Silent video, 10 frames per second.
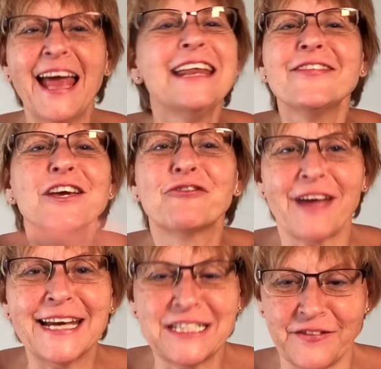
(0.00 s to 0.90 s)
anything
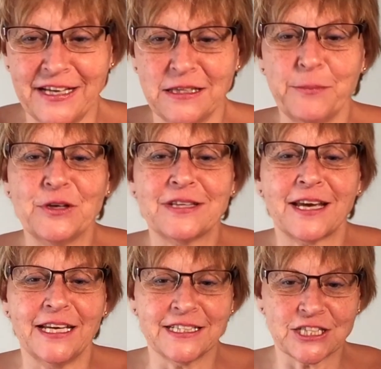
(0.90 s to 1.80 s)
creative in the
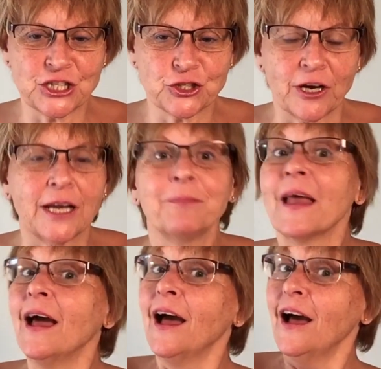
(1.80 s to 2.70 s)
music industry.
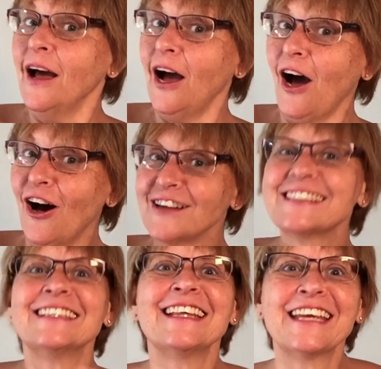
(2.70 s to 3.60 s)

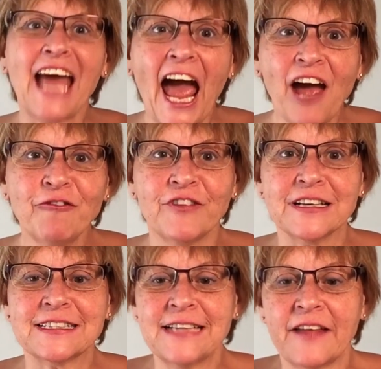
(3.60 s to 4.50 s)
Arts and the
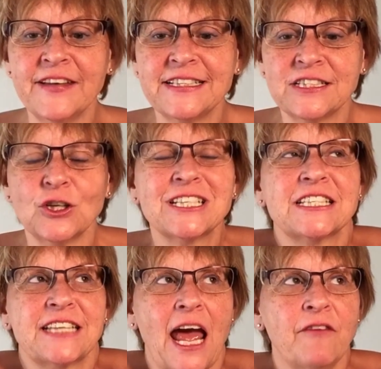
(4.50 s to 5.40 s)
canvas. Now this is not
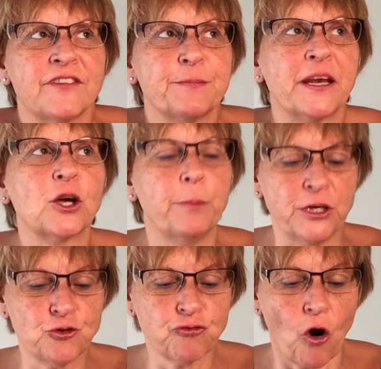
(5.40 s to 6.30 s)
just canvas, but it could
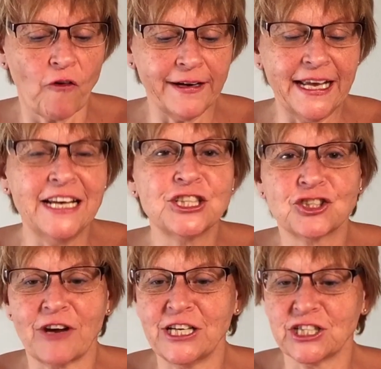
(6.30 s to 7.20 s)
be drawing,
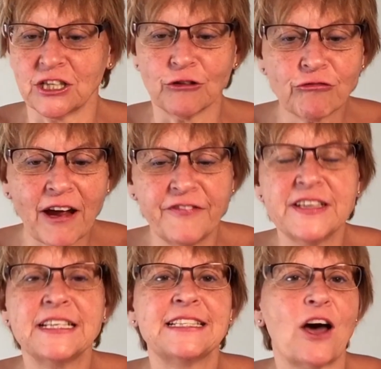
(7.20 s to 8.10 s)
illustration,
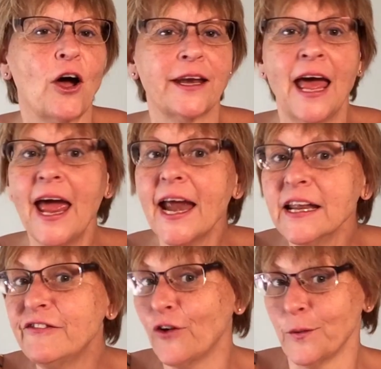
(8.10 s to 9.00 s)
graphic design,
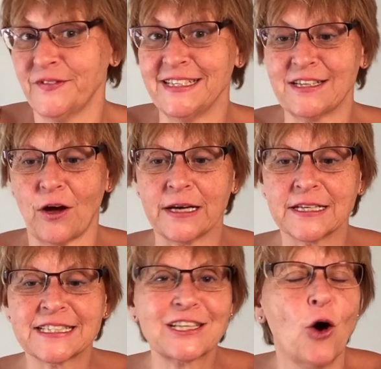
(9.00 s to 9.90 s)
any form of
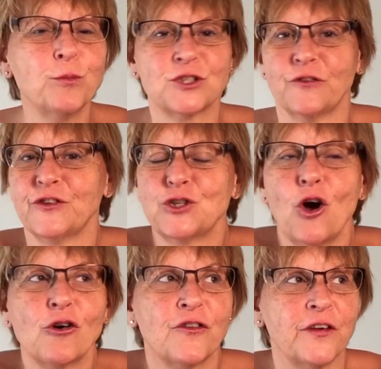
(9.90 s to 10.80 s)
design, sculpture,
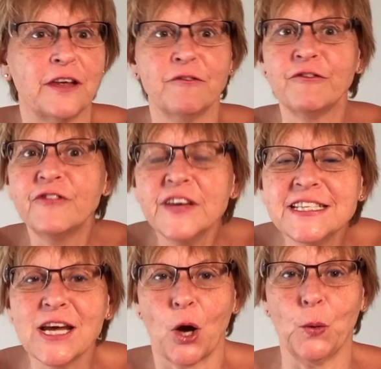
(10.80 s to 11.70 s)
photography,
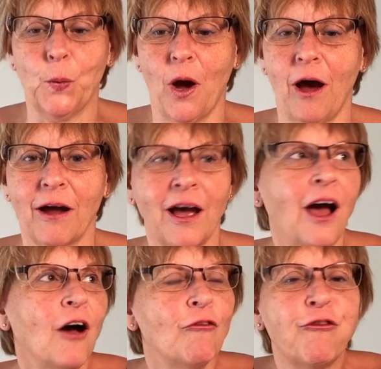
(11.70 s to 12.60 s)
video work,
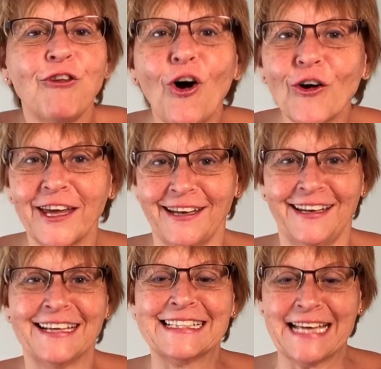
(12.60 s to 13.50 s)
vlogging,
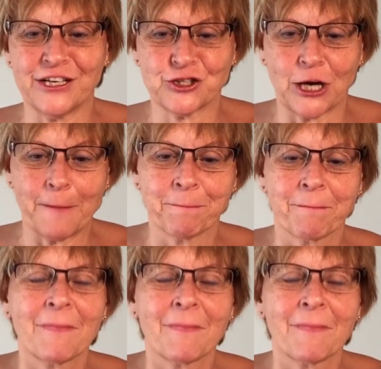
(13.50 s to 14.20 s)
etc.